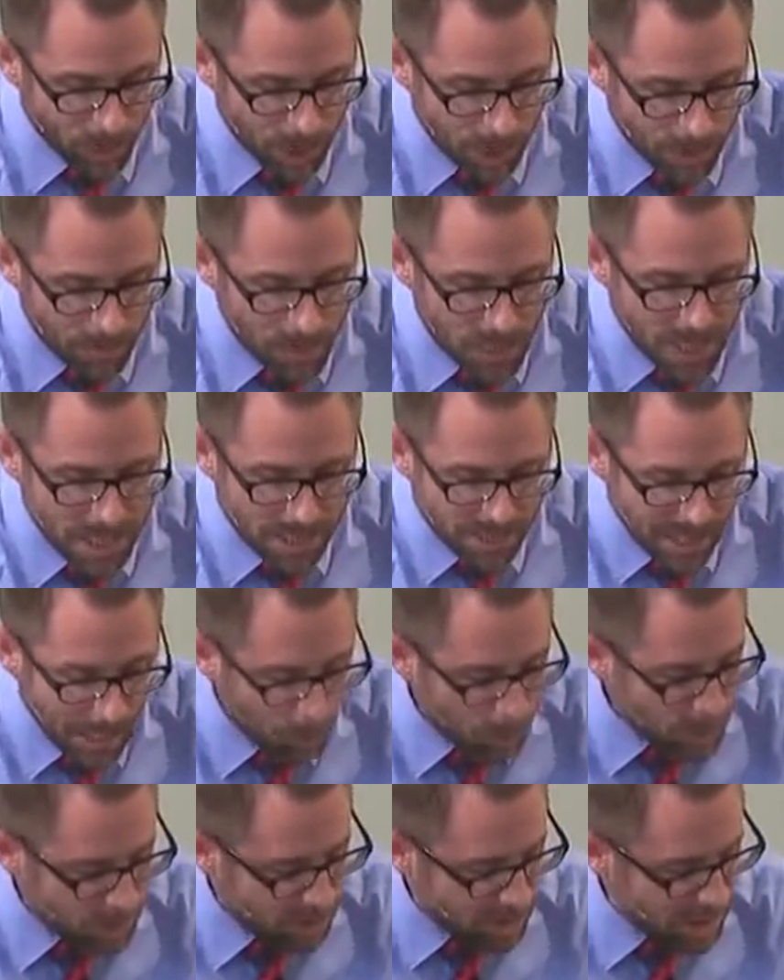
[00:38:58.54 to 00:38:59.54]
him, they
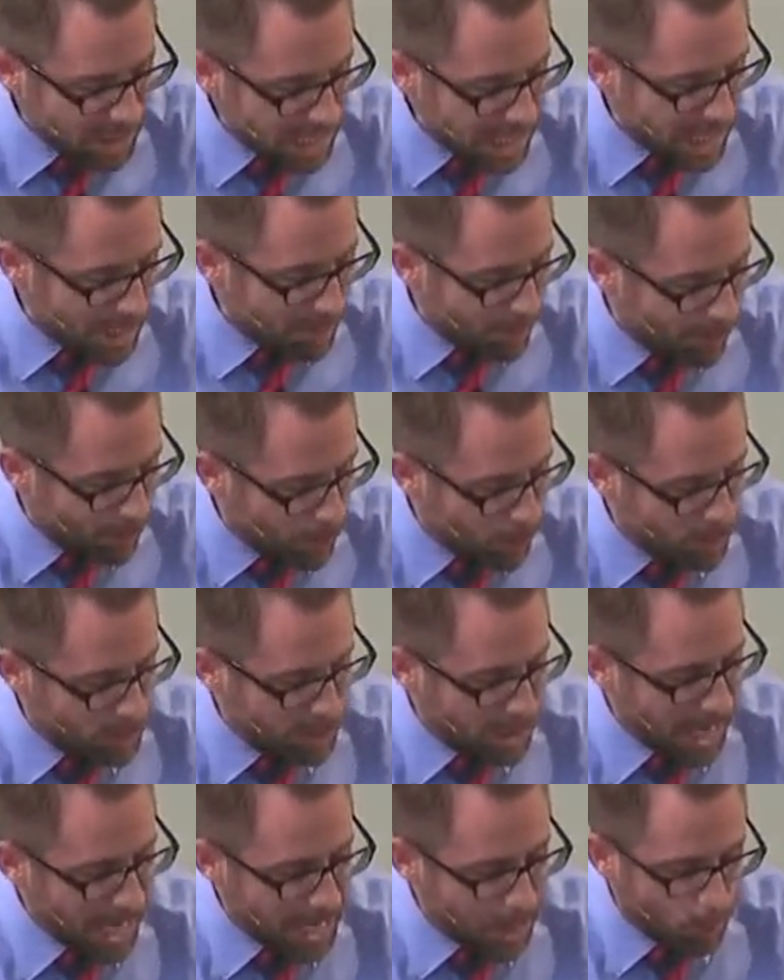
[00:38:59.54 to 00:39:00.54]
would see him,
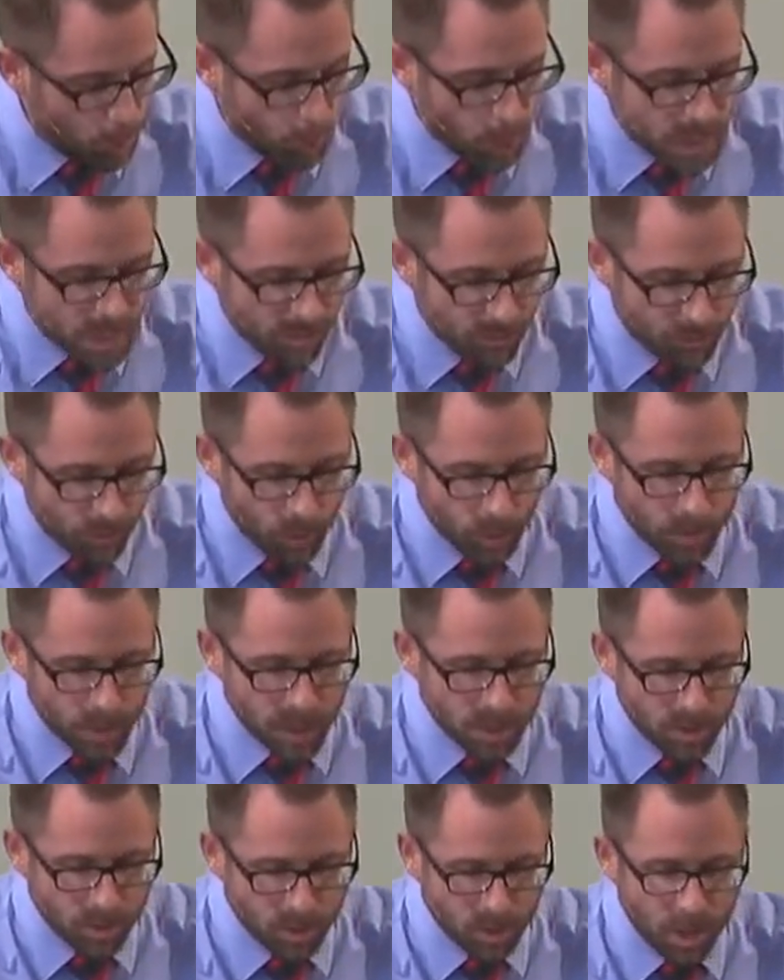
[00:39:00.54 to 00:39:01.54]
verse 8,
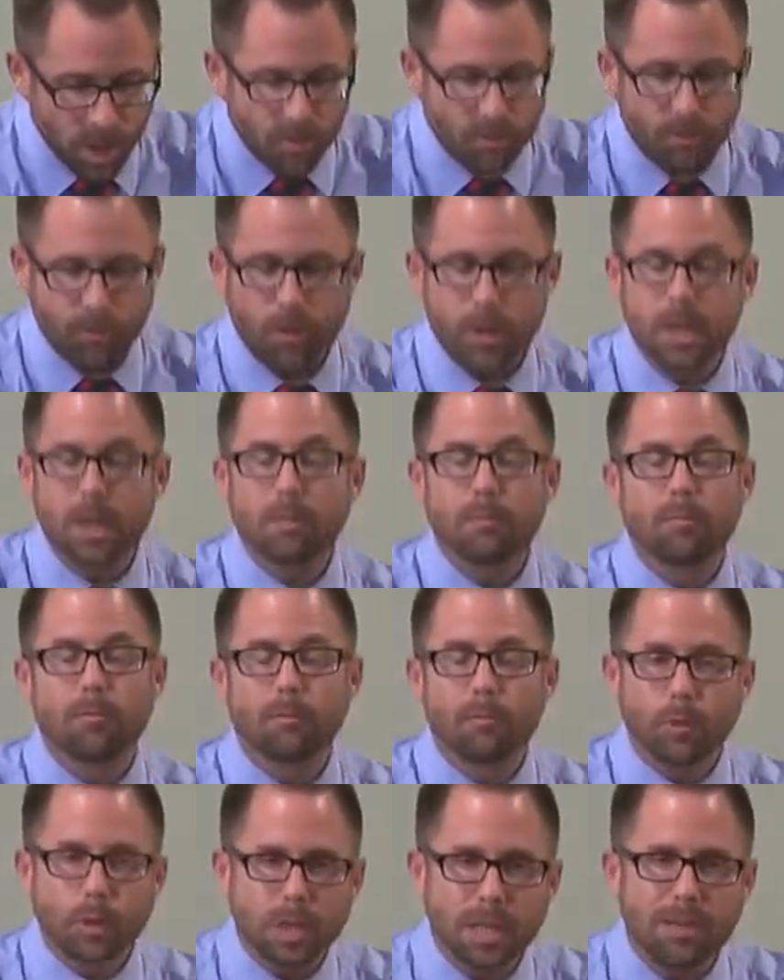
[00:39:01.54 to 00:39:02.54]
reaffirming their love for him,
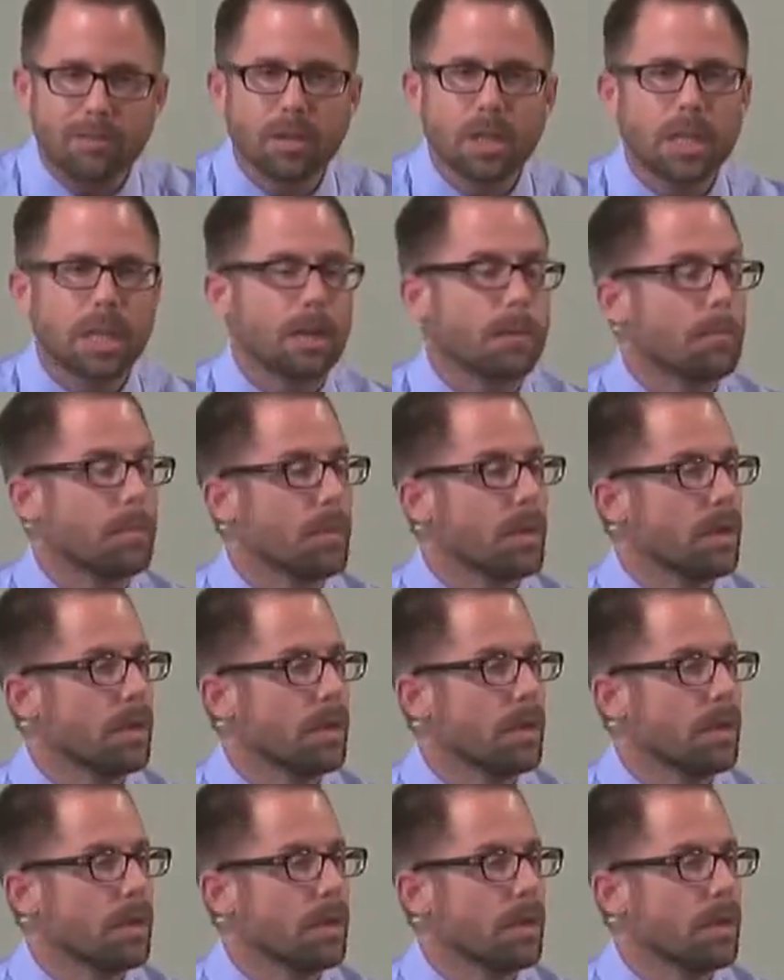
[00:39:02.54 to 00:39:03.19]
forgiving him,